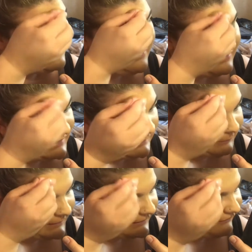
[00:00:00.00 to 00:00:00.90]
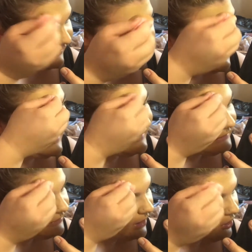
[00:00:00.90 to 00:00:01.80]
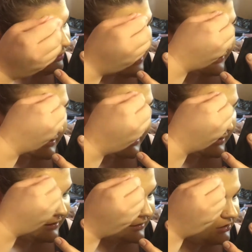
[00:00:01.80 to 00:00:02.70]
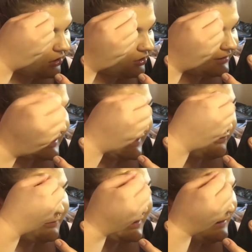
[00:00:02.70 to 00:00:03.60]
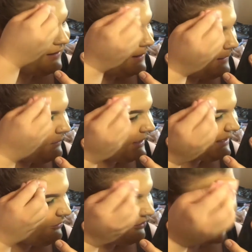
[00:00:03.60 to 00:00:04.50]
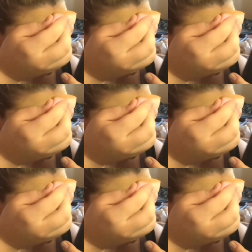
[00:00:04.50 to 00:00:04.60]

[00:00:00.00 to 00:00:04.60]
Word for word: expensive at all. It is a little on the uh, darker side for me, but it's more of like